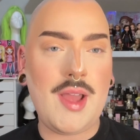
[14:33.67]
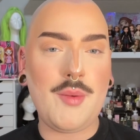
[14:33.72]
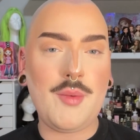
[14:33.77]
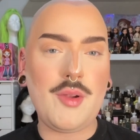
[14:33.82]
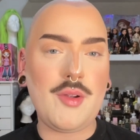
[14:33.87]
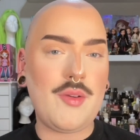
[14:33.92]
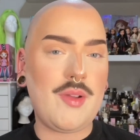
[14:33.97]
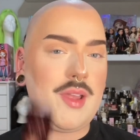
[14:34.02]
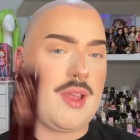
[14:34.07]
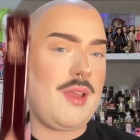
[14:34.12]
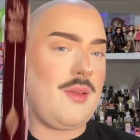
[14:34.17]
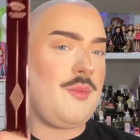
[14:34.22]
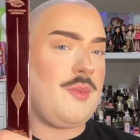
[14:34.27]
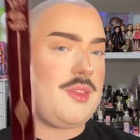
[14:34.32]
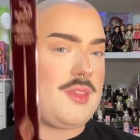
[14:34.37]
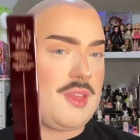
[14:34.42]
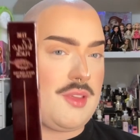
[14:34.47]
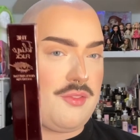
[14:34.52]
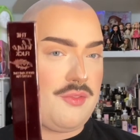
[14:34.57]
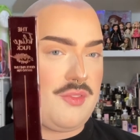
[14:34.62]
We're going in
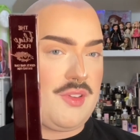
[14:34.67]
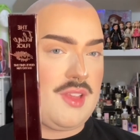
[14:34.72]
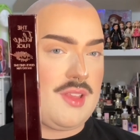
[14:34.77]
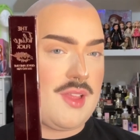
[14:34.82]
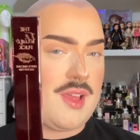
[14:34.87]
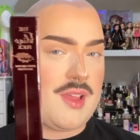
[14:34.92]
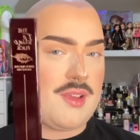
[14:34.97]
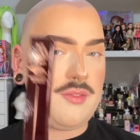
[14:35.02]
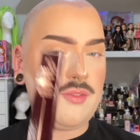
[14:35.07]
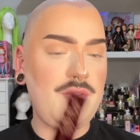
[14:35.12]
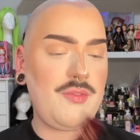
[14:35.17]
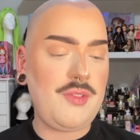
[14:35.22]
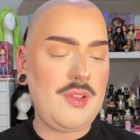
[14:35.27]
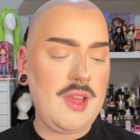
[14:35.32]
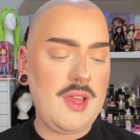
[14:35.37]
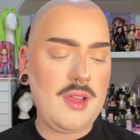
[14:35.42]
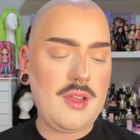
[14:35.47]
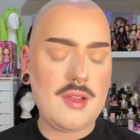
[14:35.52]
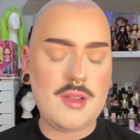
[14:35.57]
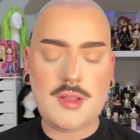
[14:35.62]
with the Feline
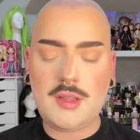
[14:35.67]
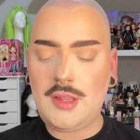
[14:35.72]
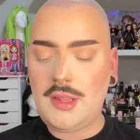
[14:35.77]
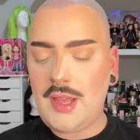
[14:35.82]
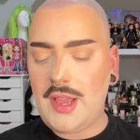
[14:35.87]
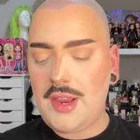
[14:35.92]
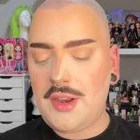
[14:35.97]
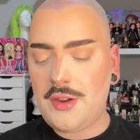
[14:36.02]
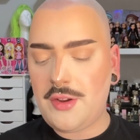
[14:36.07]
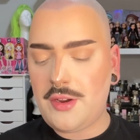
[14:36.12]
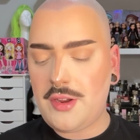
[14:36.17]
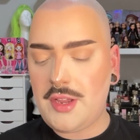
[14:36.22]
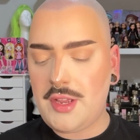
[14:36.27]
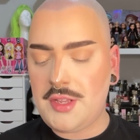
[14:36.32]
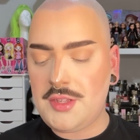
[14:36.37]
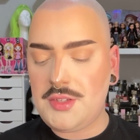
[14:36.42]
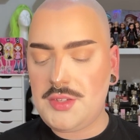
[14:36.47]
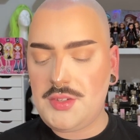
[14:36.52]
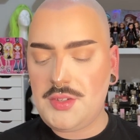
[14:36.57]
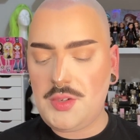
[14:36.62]
Flick liner
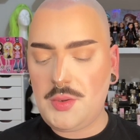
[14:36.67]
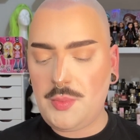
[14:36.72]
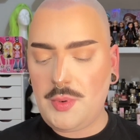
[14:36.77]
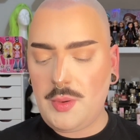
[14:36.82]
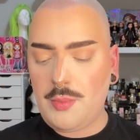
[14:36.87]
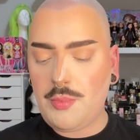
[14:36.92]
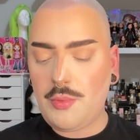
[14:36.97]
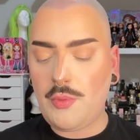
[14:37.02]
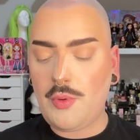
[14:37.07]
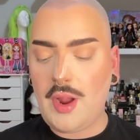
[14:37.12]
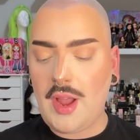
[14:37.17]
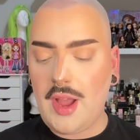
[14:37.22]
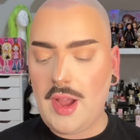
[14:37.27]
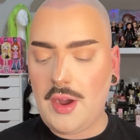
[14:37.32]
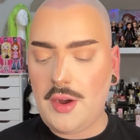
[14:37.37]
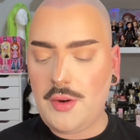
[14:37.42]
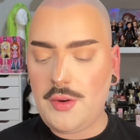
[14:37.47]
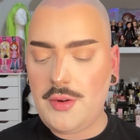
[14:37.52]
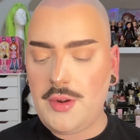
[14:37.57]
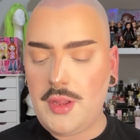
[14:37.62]
in Super
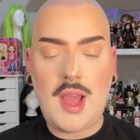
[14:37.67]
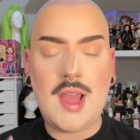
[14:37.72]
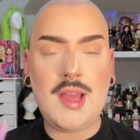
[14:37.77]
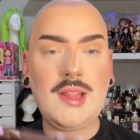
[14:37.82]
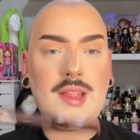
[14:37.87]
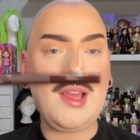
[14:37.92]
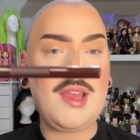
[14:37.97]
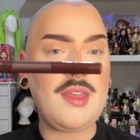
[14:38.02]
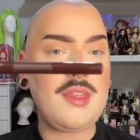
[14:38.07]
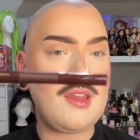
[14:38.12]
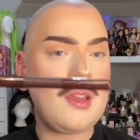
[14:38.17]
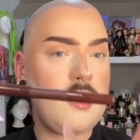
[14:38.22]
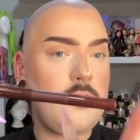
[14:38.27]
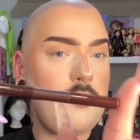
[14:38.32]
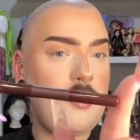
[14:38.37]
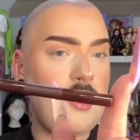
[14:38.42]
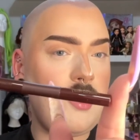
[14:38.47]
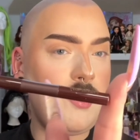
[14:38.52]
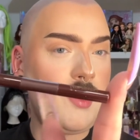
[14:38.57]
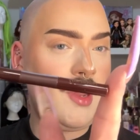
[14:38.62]
Brown. I like the
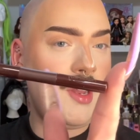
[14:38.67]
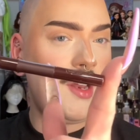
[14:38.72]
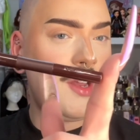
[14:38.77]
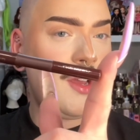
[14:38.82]
component